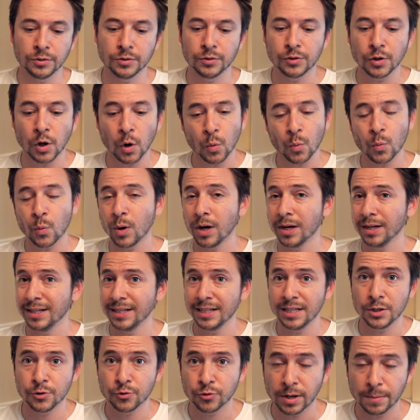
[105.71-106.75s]
don't want
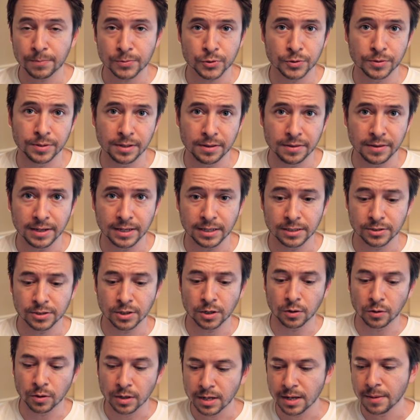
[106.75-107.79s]
any drips or anything,
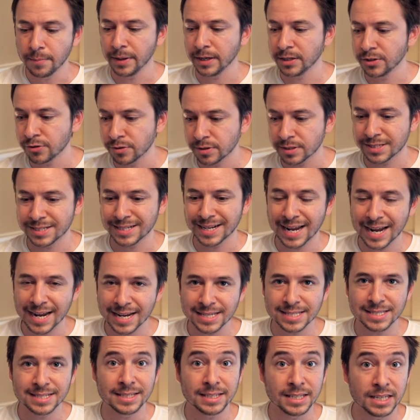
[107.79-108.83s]
so make sure it's
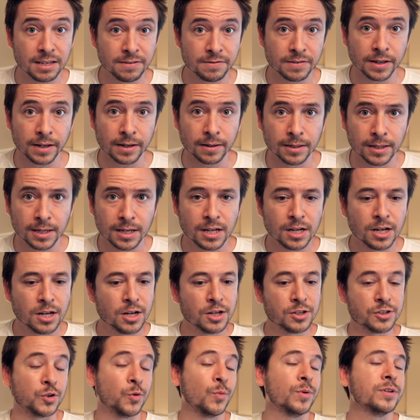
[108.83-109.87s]
nice and even.
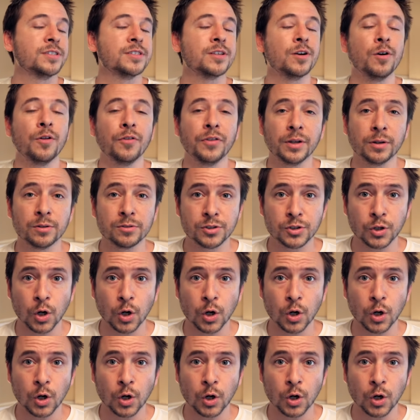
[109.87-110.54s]
So once the whole thing was